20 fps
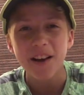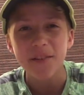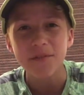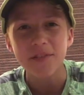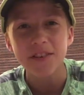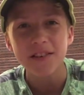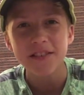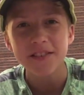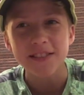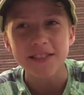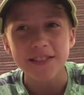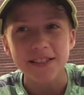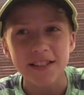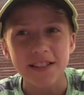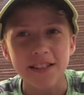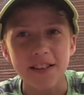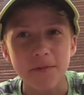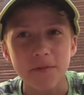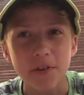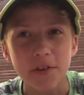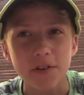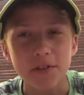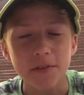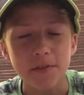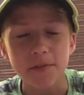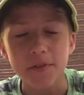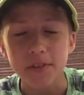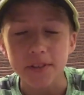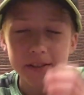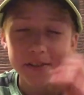I'm a little sick. I'm not sure
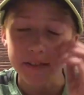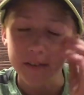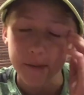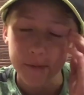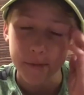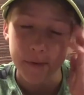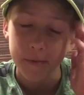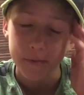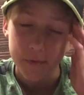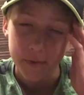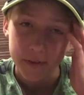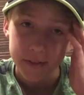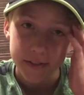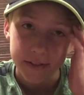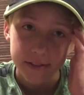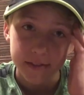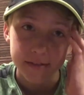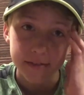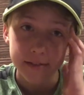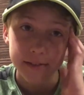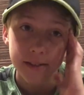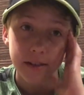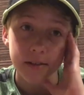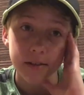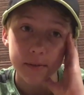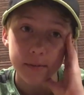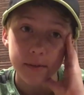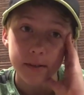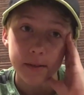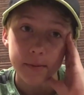if you can tell my voice. It
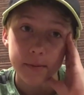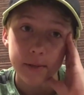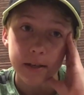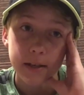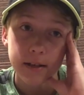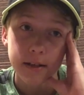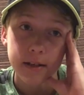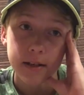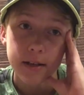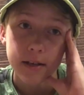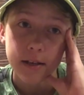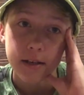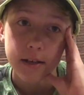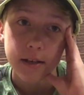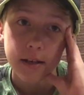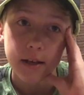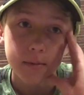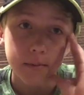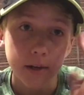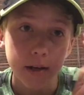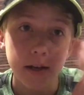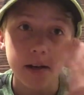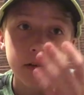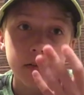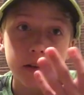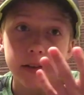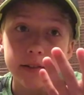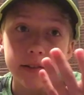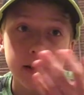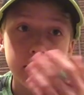sounds pretty bad. And my hair
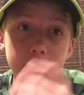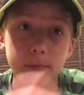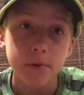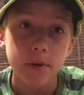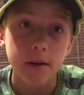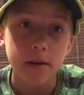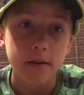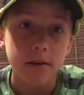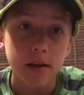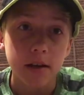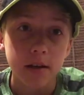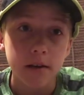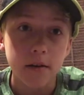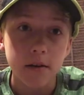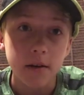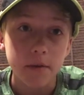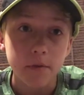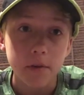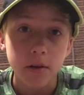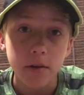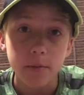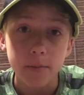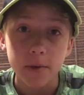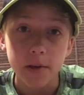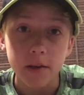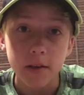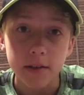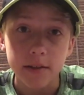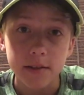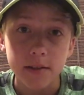looks terrible. I, I don't even know how
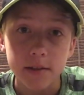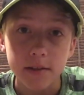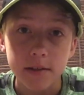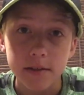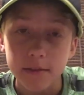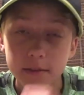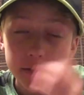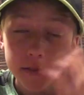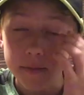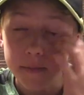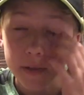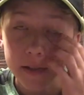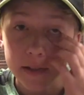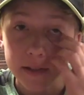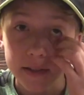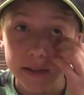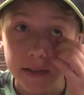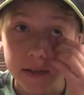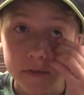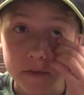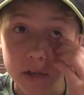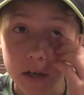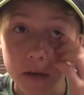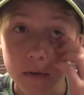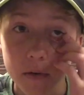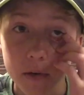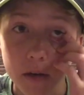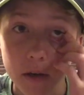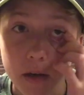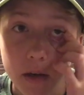many days it's been since I've
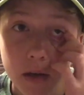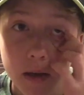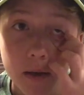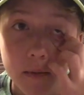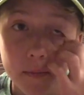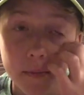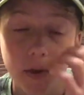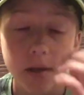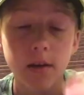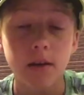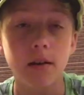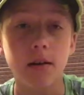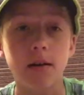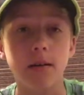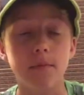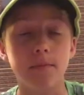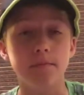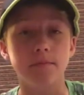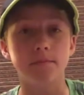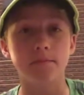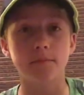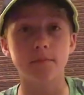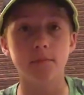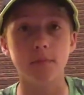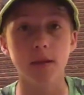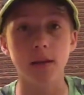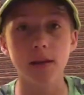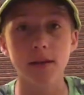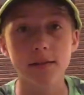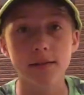showered. But um,
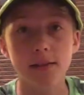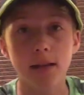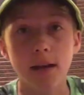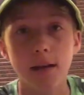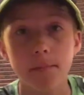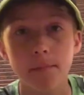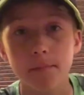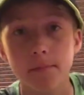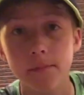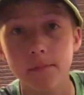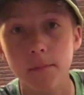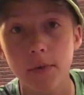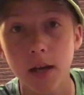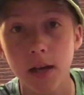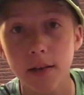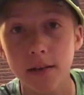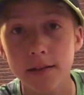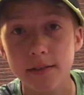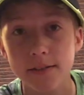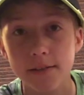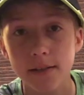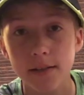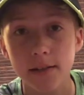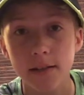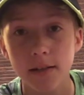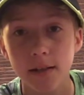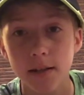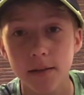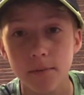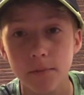yes, I'm kind of
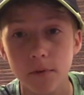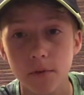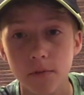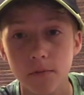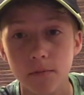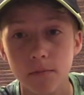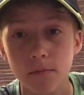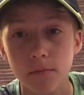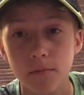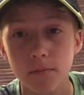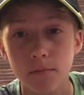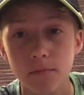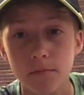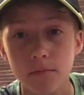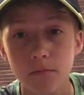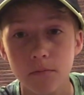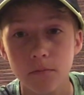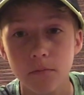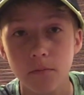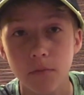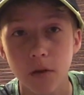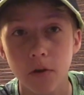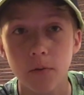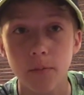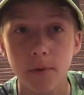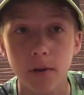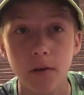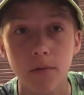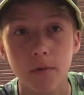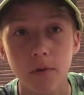sick. I'm a little
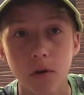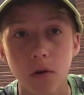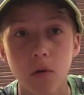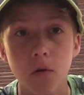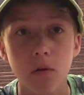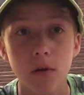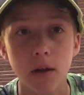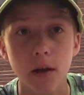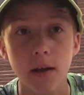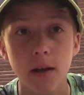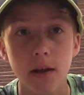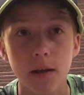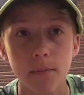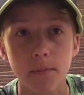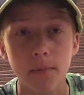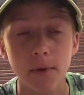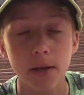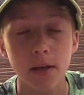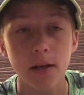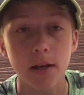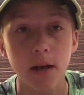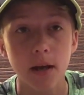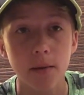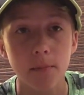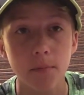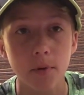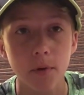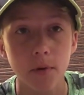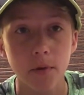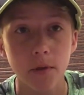bit of a cold. I had pink eye
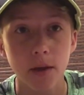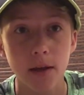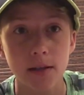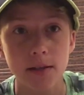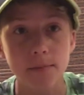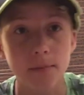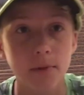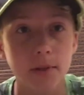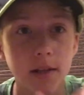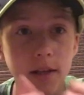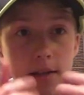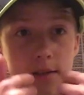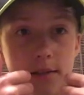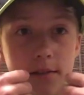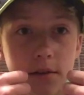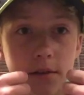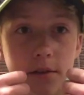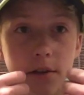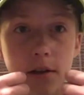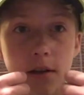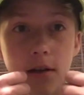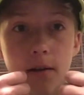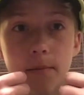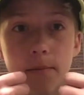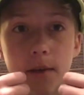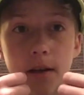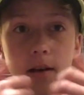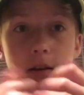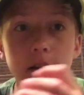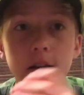in both eyes, but that's cleared up
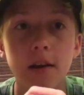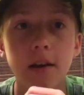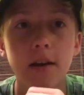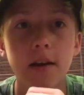now.